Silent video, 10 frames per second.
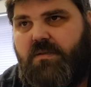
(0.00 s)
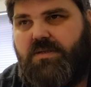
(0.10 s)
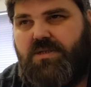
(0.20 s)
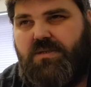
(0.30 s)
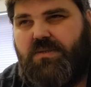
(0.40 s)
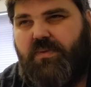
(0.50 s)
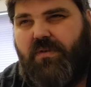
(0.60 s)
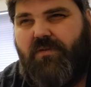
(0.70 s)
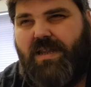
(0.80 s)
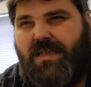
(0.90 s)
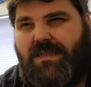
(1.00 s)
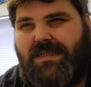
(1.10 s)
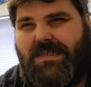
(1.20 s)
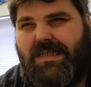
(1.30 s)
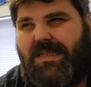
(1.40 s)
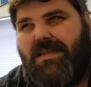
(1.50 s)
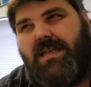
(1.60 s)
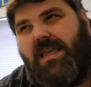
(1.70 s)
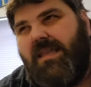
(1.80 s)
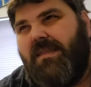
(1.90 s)
due to be released
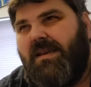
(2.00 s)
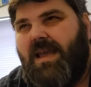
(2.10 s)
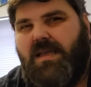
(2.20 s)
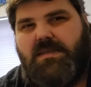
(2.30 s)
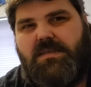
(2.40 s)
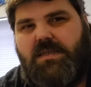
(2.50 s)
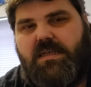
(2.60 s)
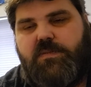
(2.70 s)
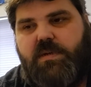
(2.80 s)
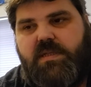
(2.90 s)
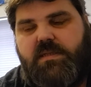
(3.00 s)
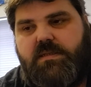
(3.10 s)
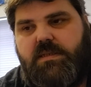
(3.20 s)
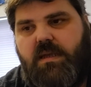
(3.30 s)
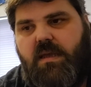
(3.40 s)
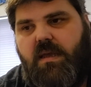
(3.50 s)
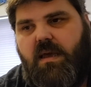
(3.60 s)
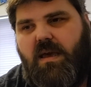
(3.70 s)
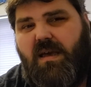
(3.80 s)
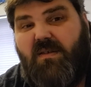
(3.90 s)
in the next 6 months
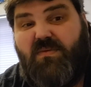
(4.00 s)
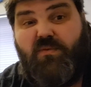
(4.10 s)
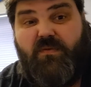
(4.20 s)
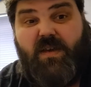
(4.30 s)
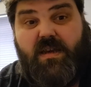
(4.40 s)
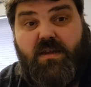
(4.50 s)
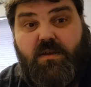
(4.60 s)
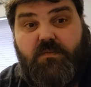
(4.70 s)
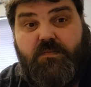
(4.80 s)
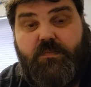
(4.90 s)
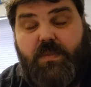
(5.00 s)
through Fan Home.